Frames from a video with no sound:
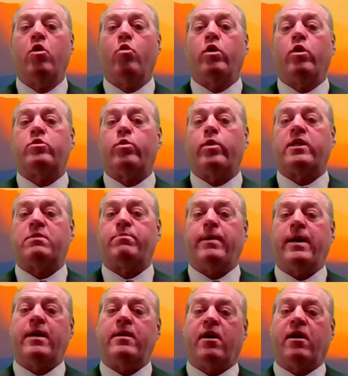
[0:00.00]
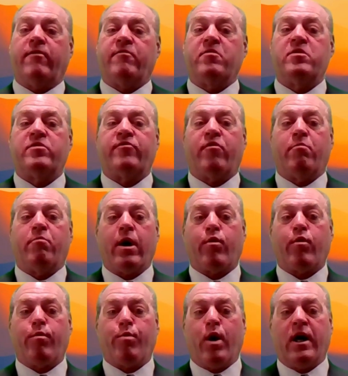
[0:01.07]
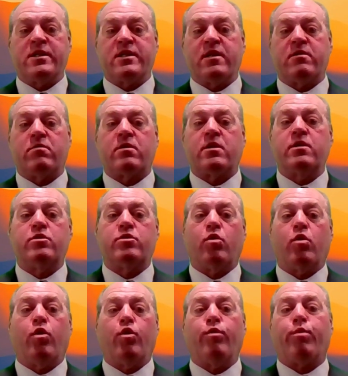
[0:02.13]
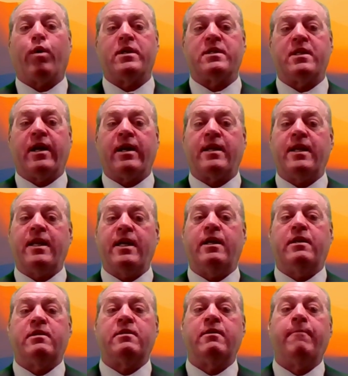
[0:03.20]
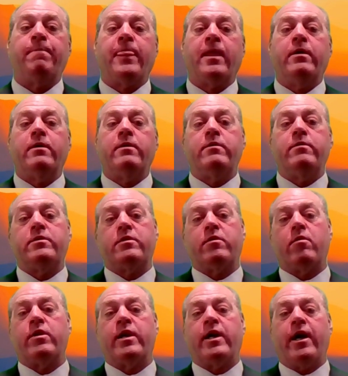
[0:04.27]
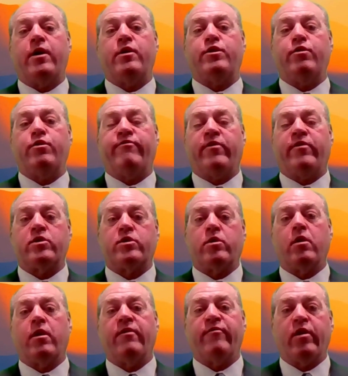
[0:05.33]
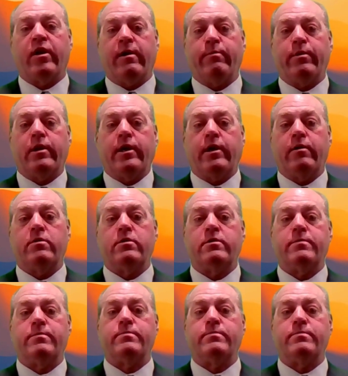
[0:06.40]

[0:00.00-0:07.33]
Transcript: which would expand coverage for microprocessor-controlled prosthetic knees to certain K2 functional level ambulators.